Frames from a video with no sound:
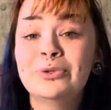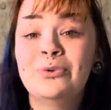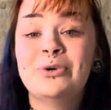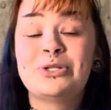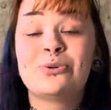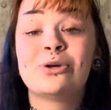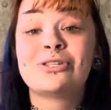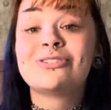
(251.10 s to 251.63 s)

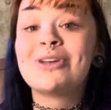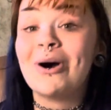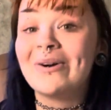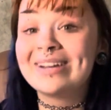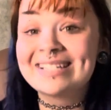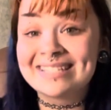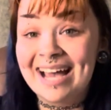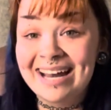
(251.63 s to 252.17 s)
which was so
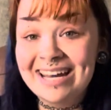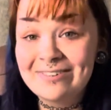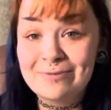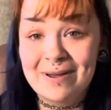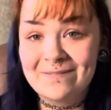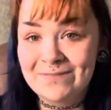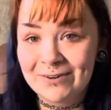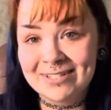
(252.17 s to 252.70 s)
exciting for
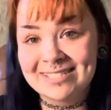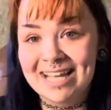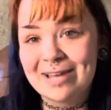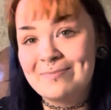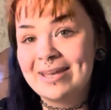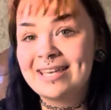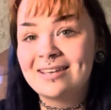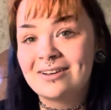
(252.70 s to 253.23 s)
my first
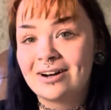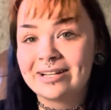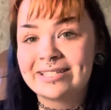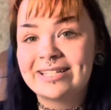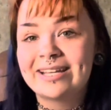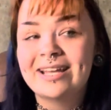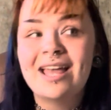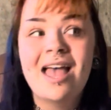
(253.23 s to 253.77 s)
time making
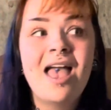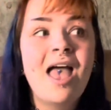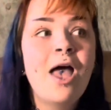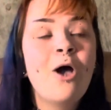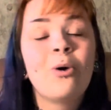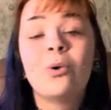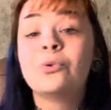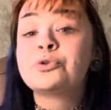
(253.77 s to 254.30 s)
content.
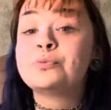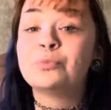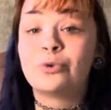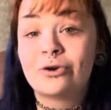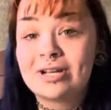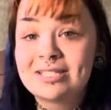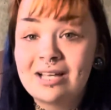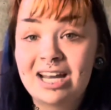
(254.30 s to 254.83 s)
What was
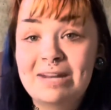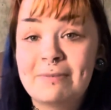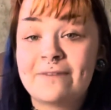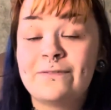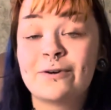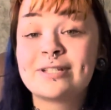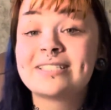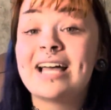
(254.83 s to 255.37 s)
more exciting, my
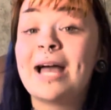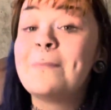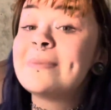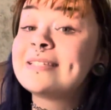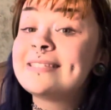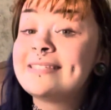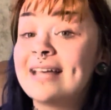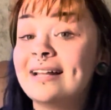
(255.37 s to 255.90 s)
first time
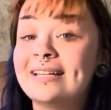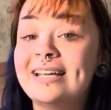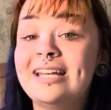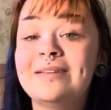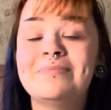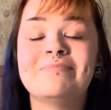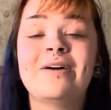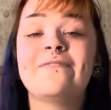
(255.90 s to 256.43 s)

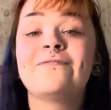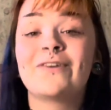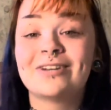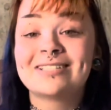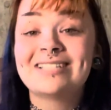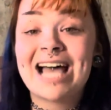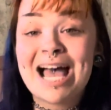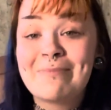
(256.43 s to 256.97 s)
selling. The
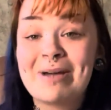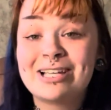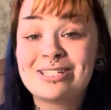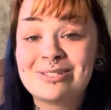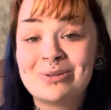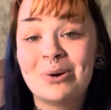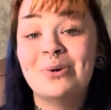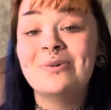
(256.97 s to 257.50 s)
first time I
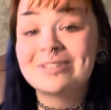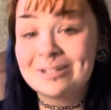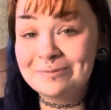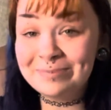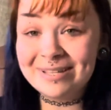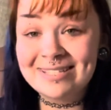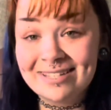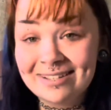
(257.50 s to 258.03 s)
sold a
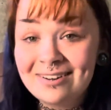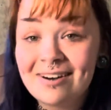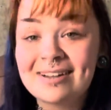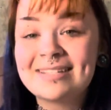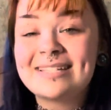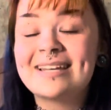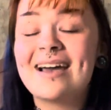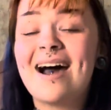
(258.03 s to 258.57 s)
piece of
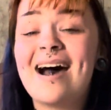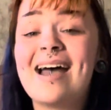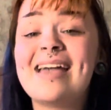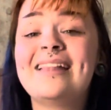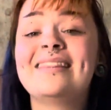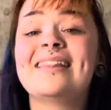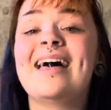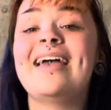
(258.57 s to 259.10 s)
content,
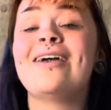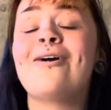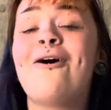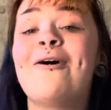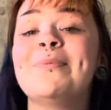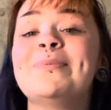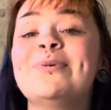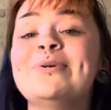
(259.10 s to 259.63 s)
I like
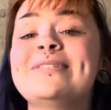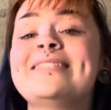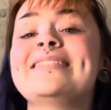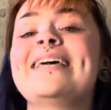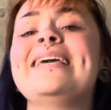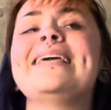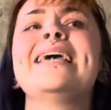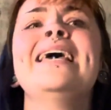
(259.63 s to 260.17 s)
almost
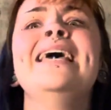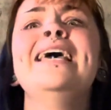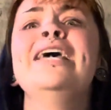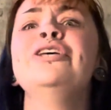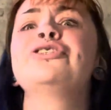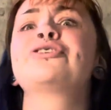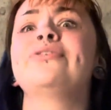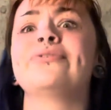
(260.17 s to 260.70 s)
like
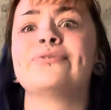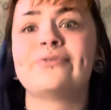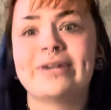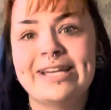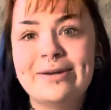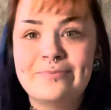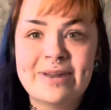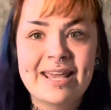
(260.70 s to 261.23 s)

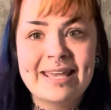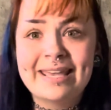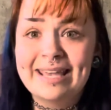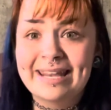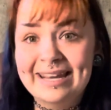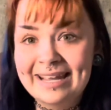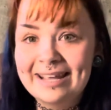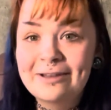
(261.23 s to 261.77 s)
screamed and
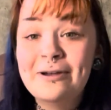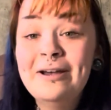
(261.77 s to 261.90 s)
giddy